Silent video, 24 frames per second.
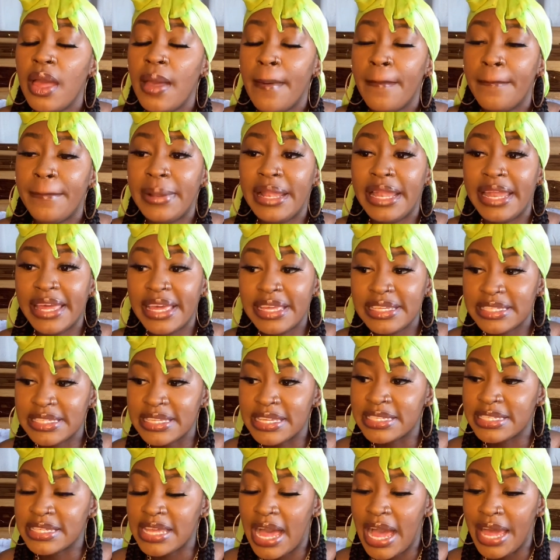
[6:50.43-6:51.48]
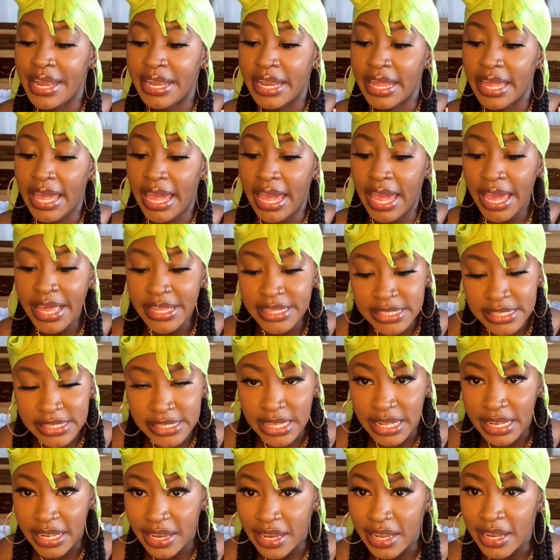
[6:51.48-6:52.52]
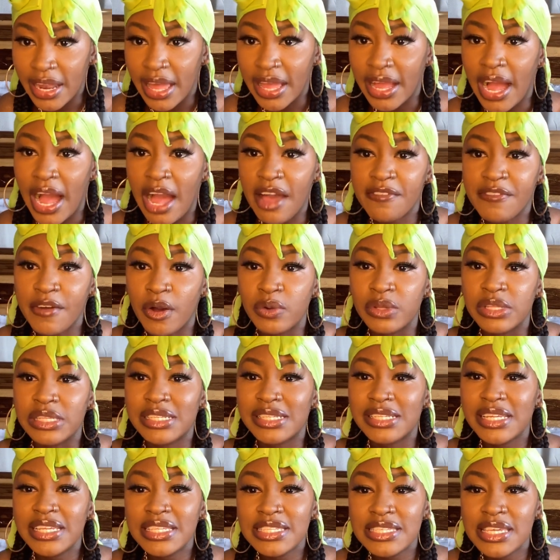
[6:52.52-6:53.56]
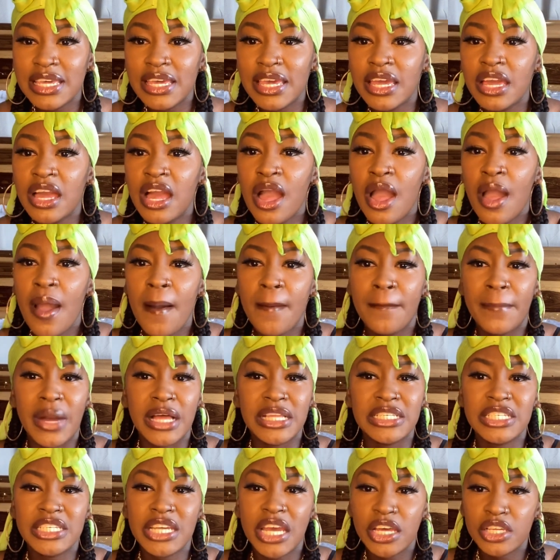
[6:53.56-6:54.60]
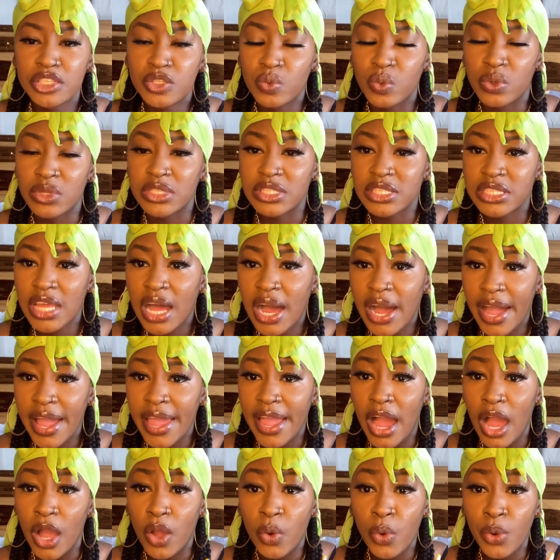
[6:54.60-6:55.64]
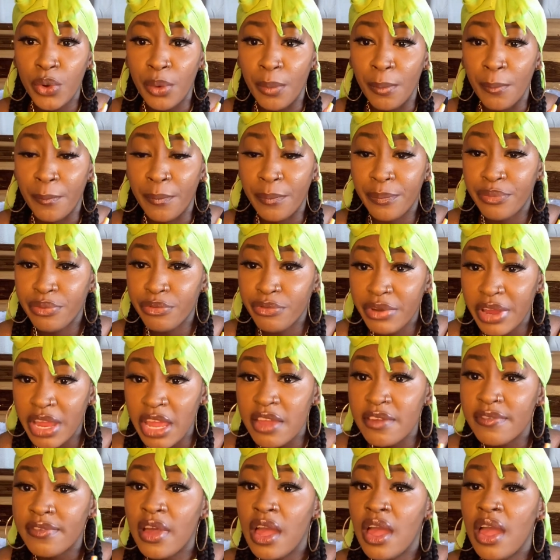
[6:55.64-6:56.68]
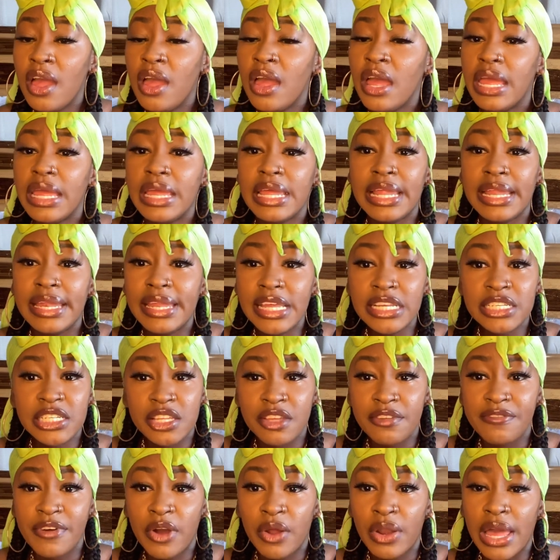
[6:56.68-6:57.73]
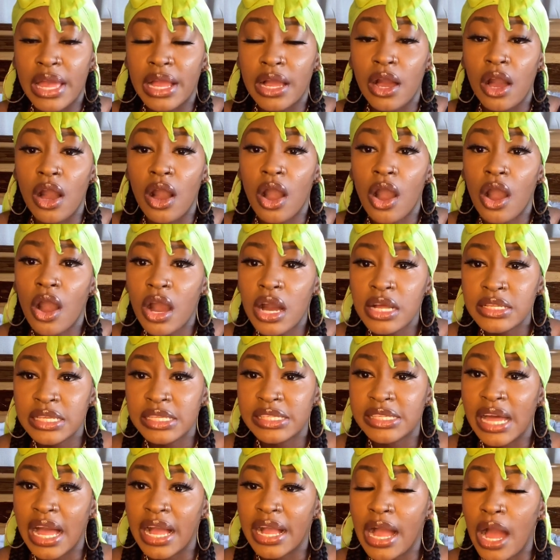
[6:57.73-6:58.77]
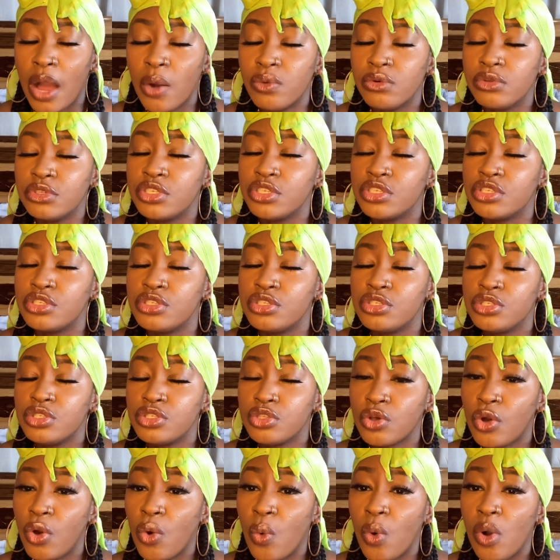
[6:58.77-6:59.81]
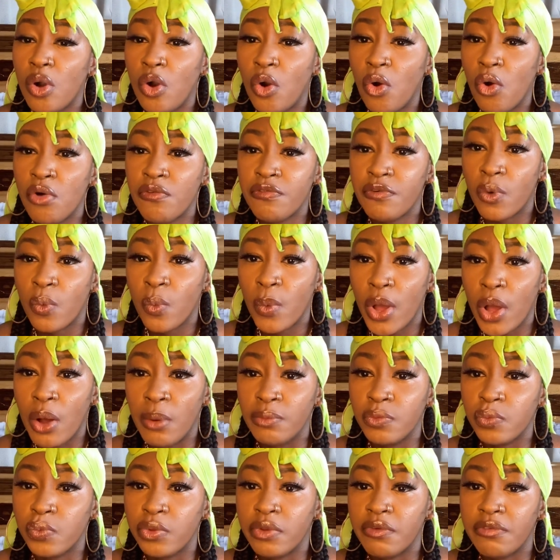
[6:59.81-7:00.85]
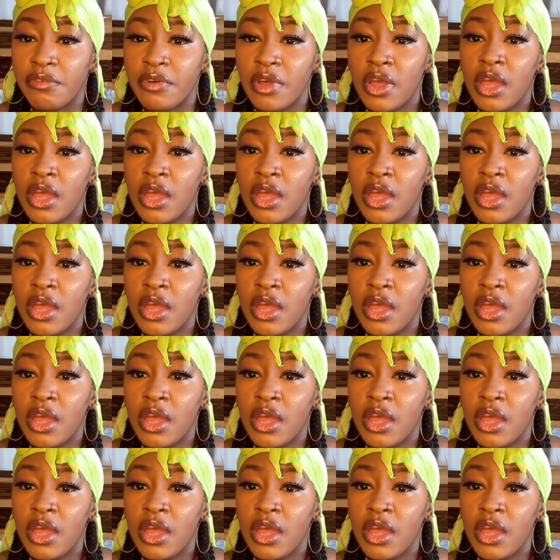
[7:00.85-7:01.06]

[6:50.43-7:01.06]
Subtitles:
places, and instantly, like, I felt dizzy, my chest was tight, I couldn't breathe. It literally felt like a heart attack. I was just so overwhelmed with